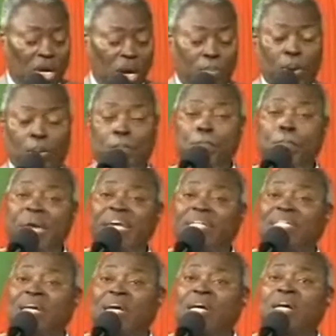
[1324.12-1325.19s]
upon
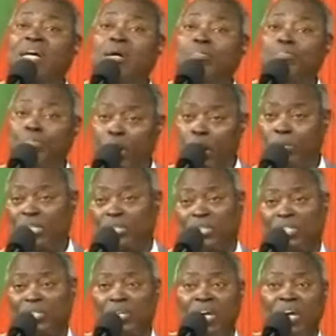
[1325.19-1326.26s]
better
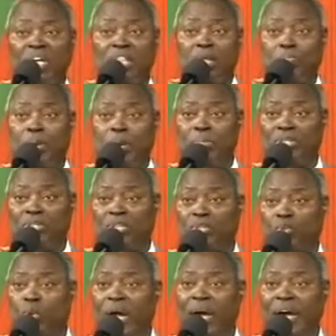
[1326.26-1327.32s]
promises. The
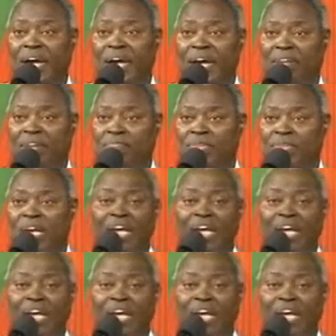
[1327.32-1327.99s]
promises we have